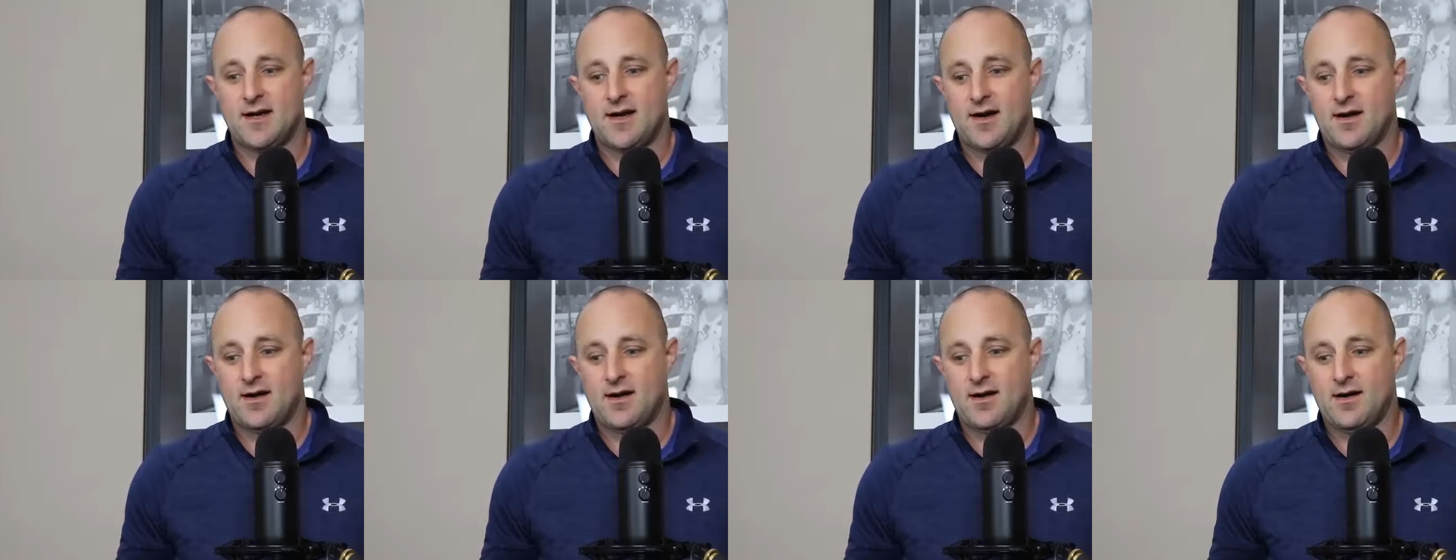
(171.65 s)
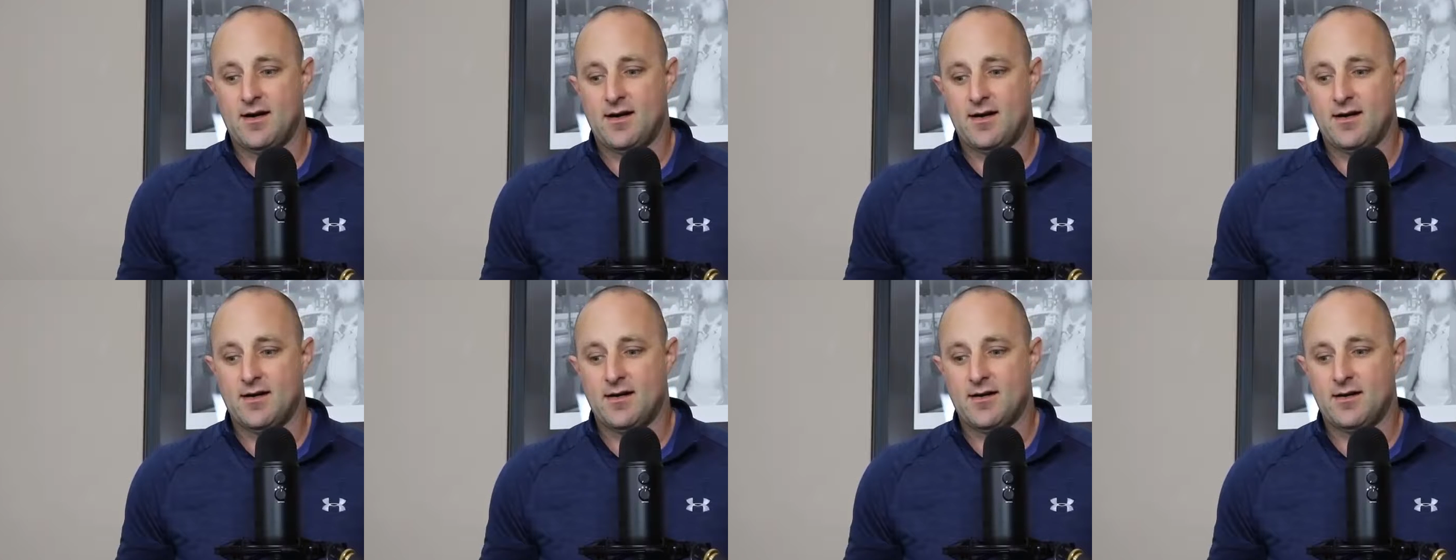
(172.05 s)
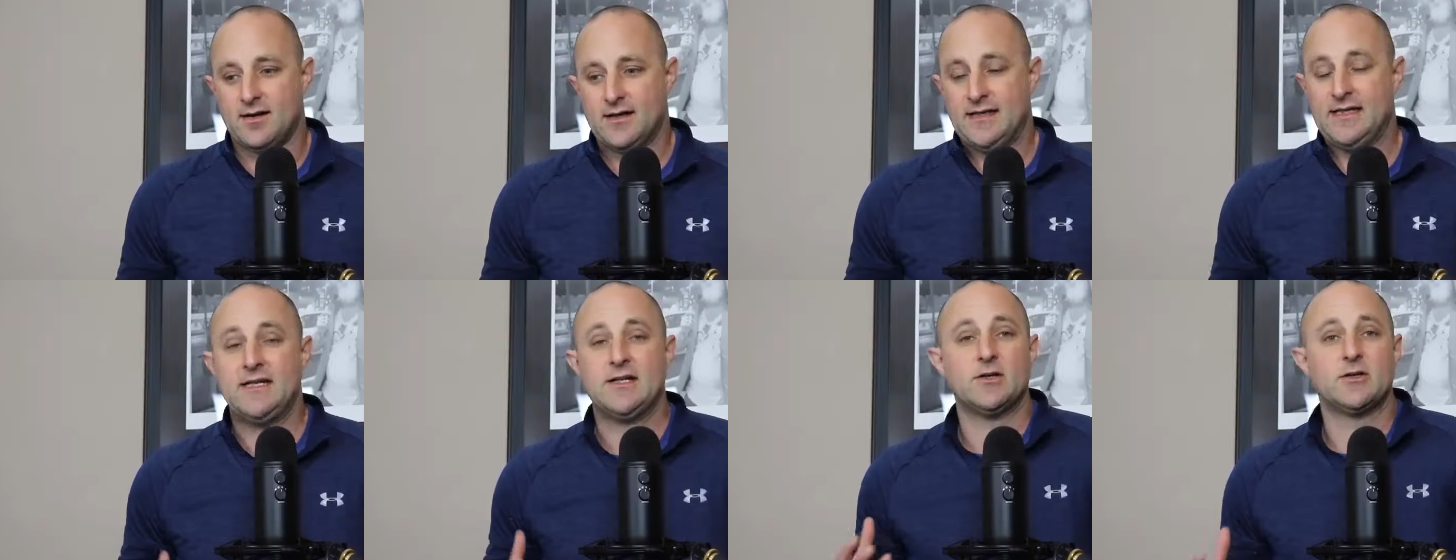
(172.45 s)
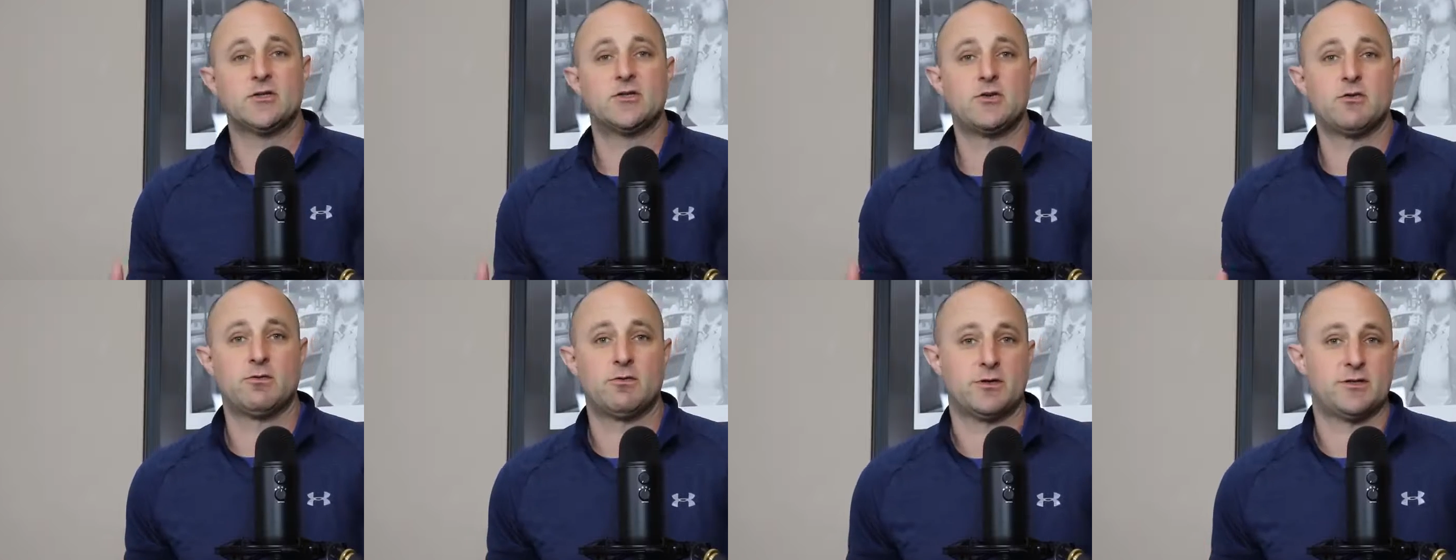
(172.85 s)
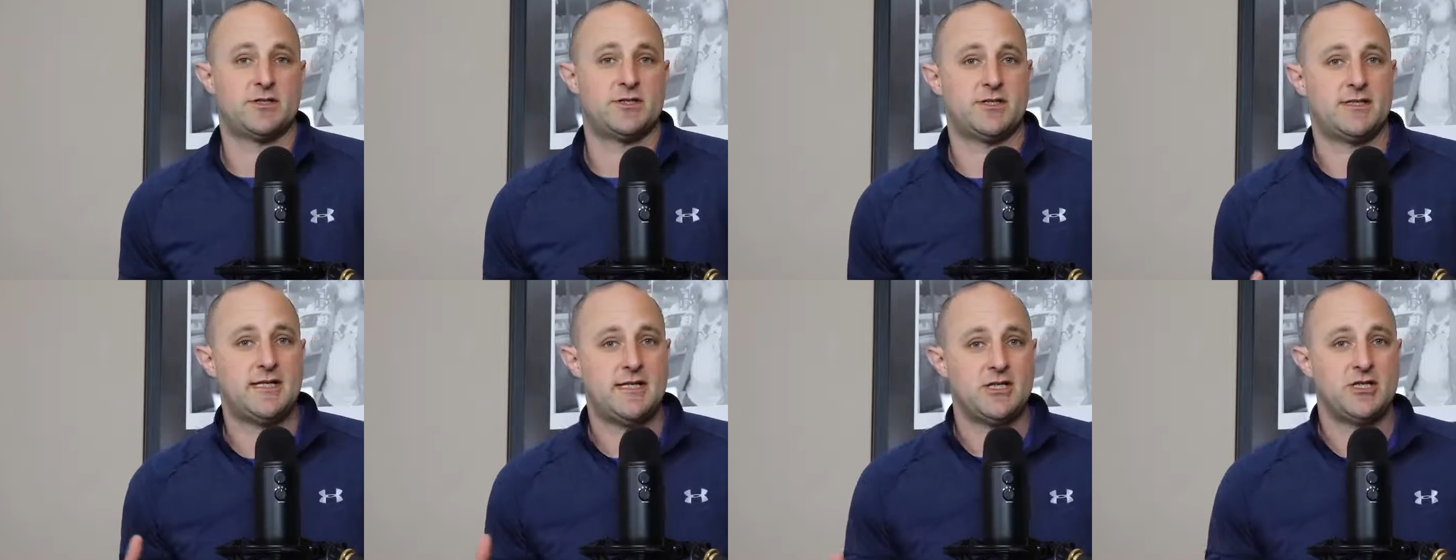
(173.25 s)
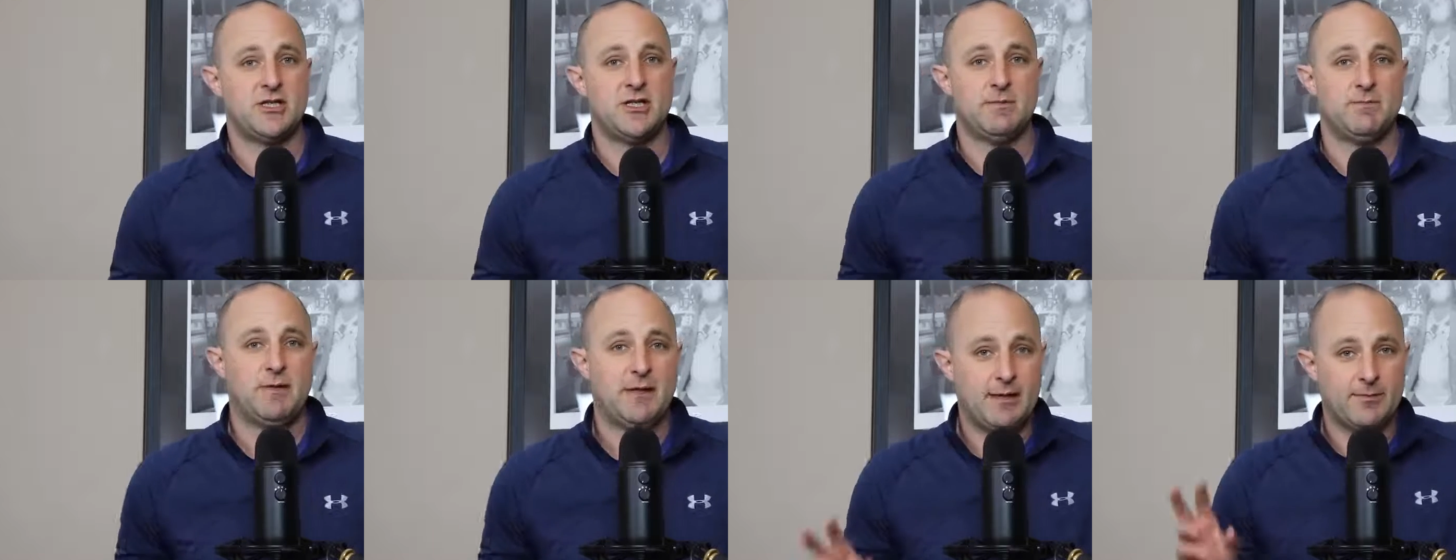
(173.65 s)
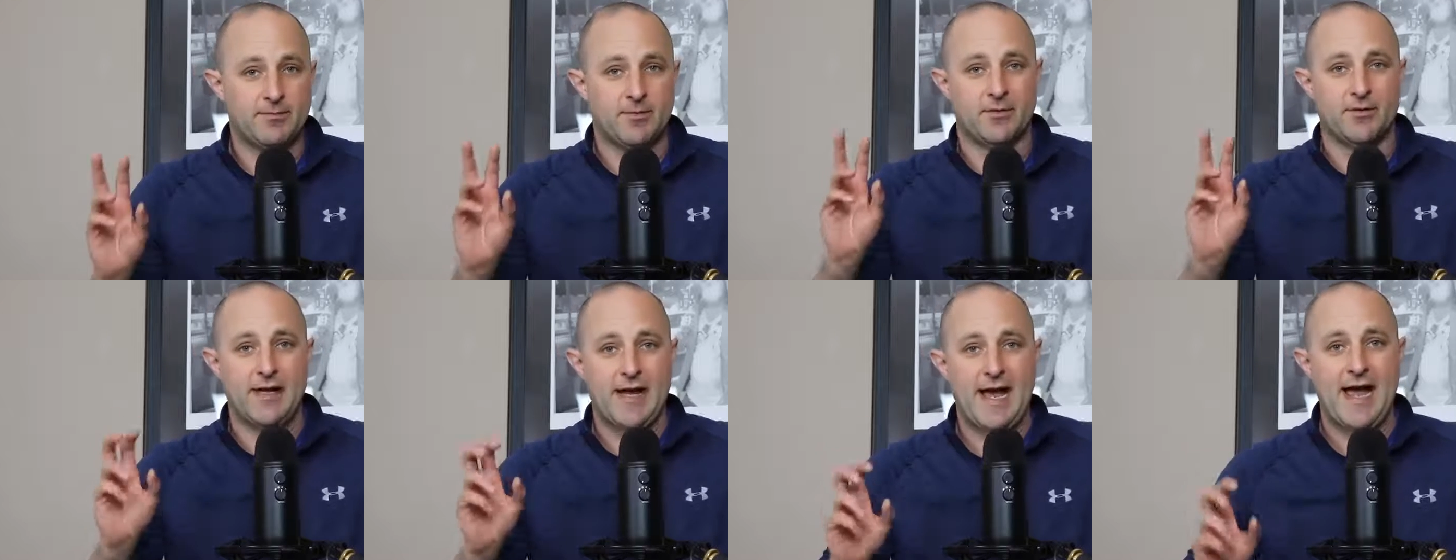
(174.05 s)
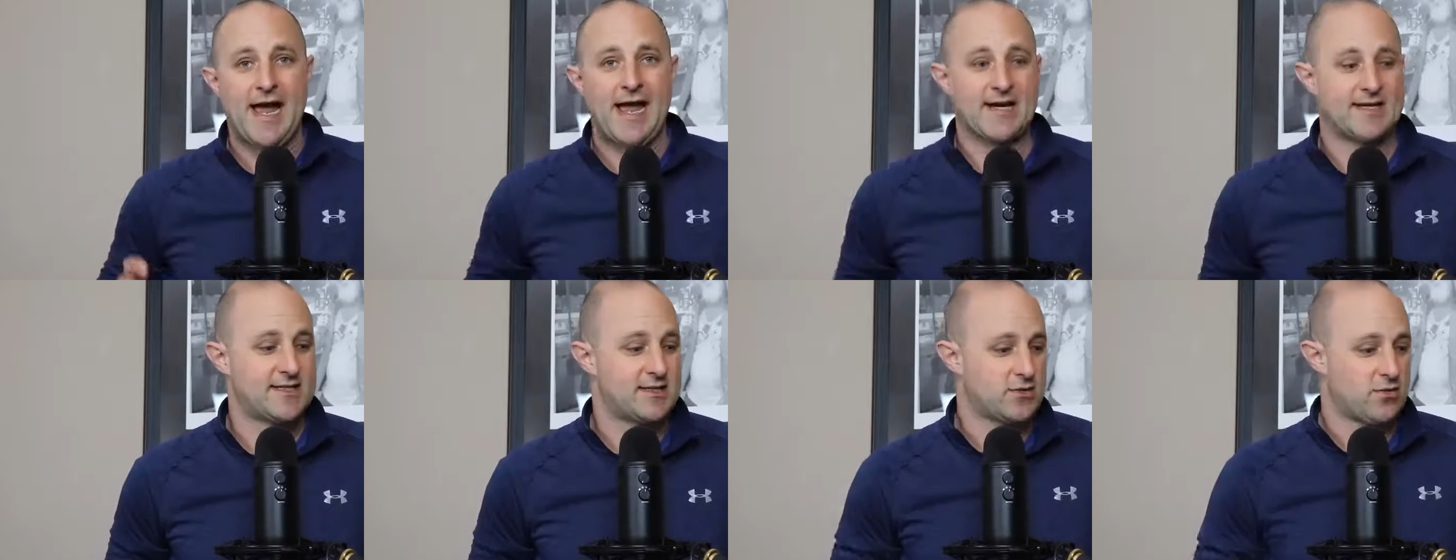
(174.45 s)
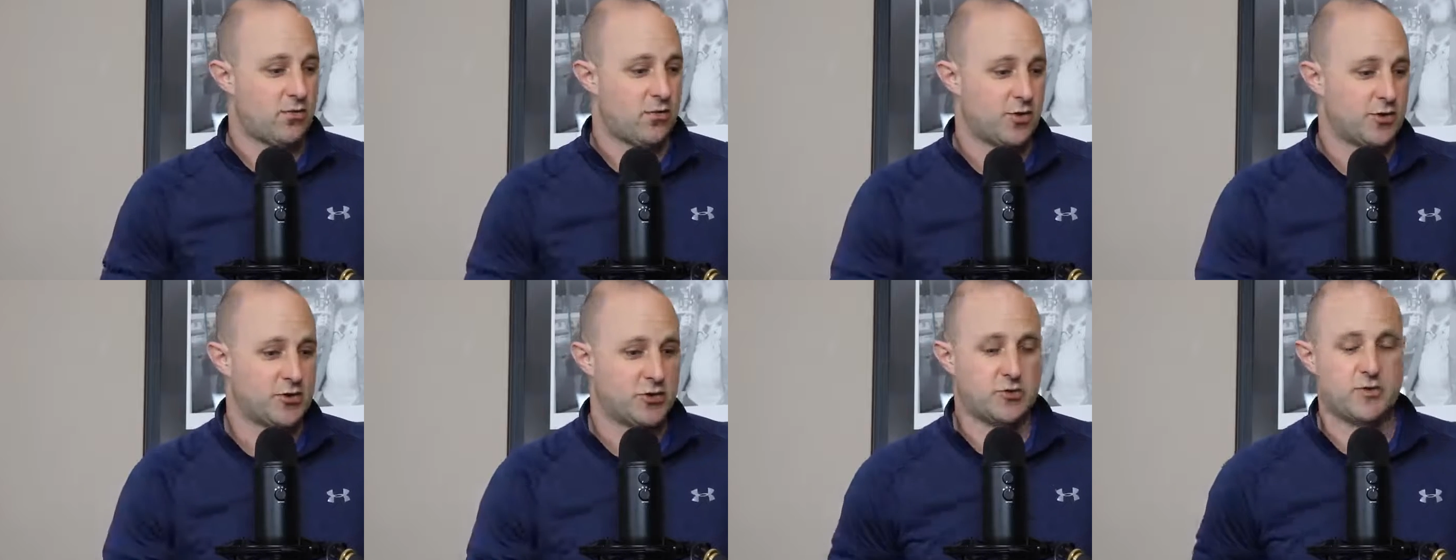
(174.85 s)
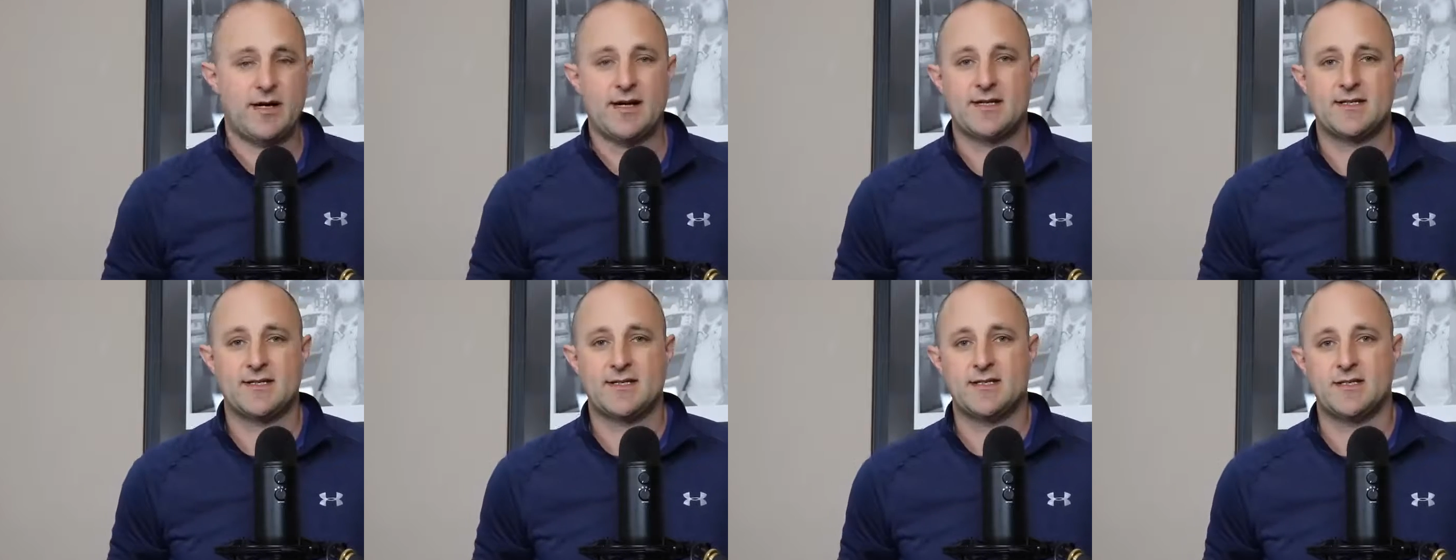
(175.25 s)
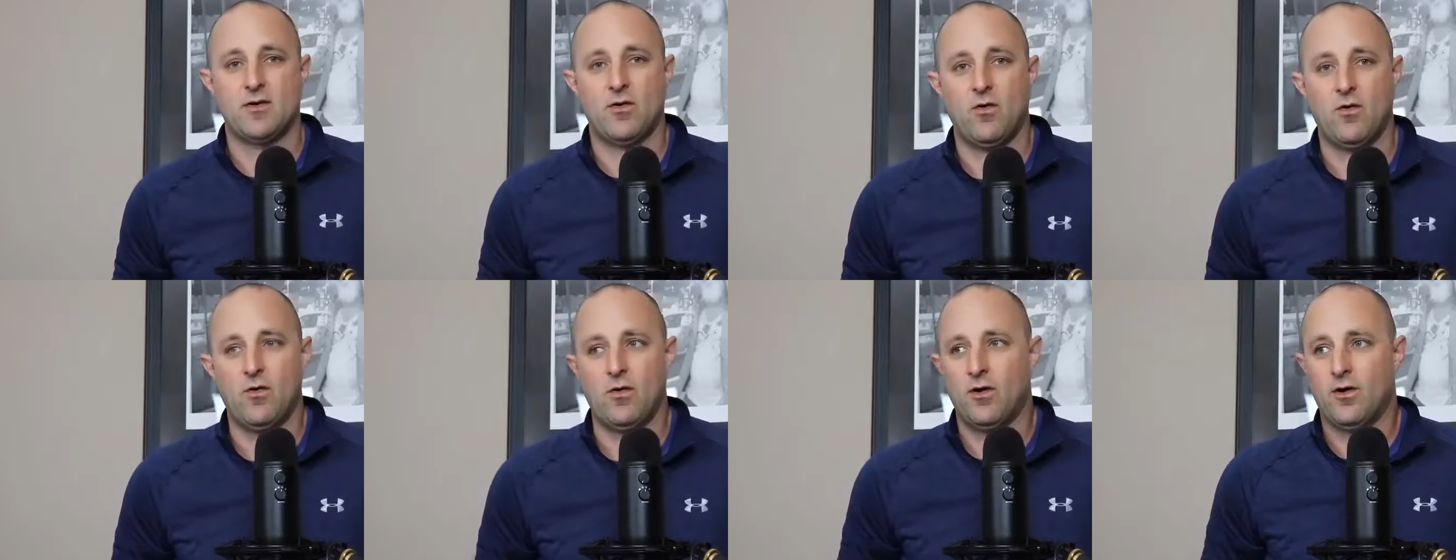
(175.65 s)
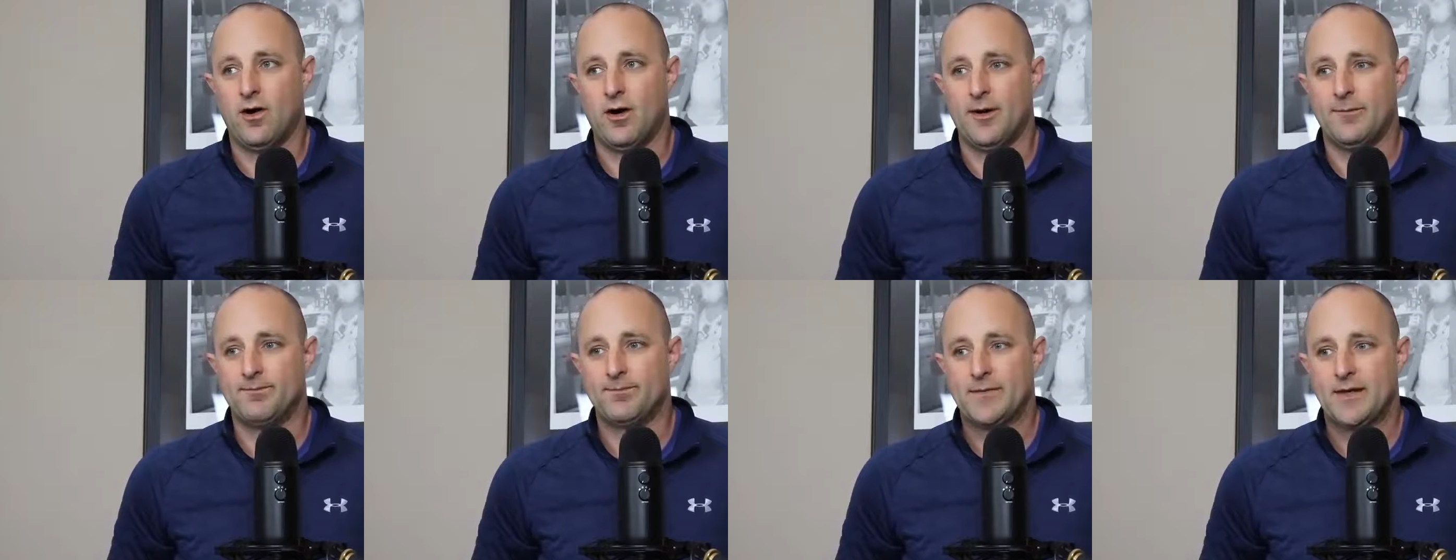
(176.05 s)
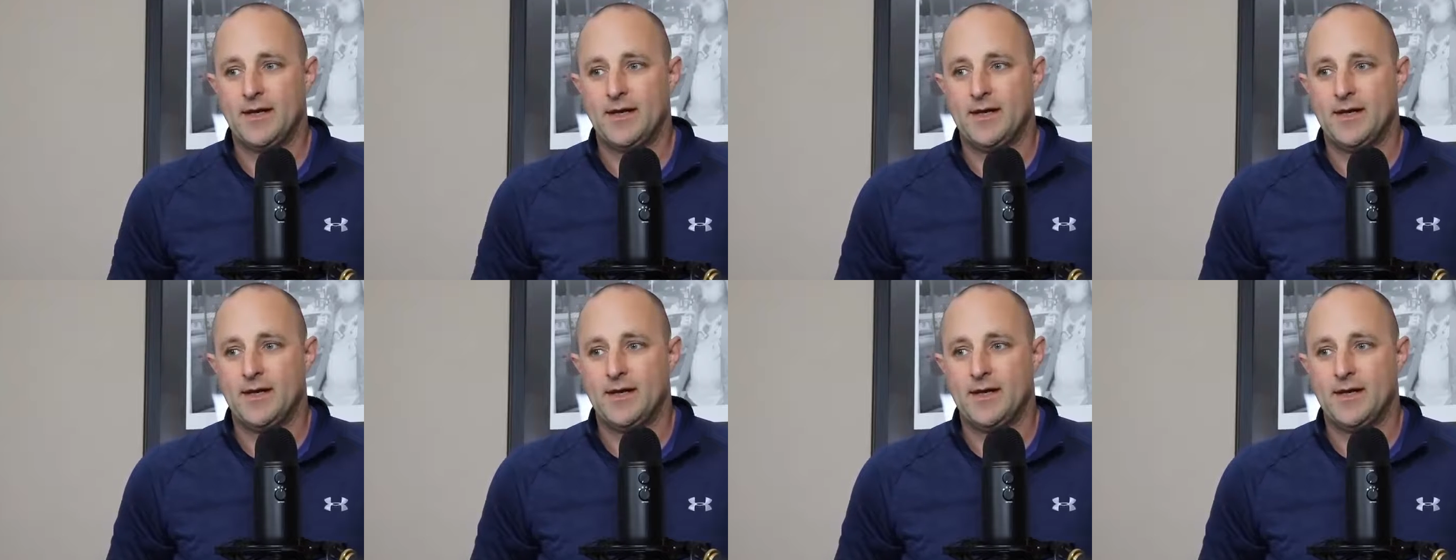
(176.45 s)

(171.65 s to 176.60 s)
are geared towards teaching people hacks or tricks or